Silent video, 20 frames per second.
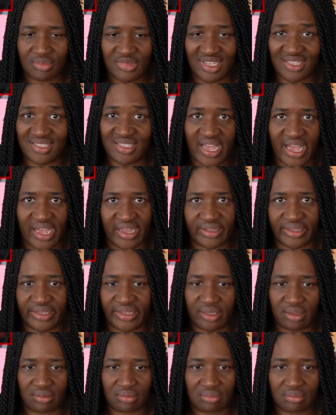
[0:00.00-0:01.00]

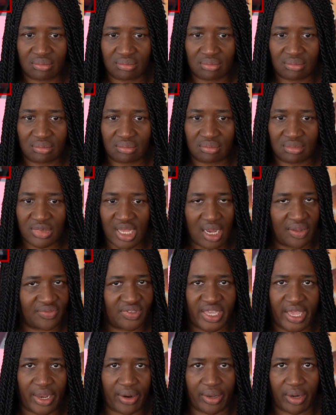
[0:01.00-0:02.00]
Exactly. I have
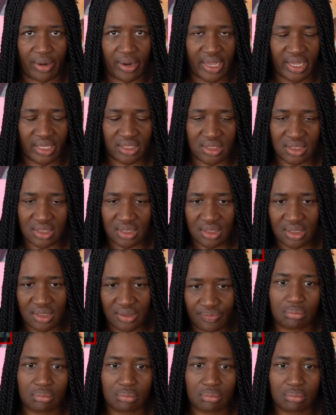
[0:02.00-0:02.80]
to carry your ass.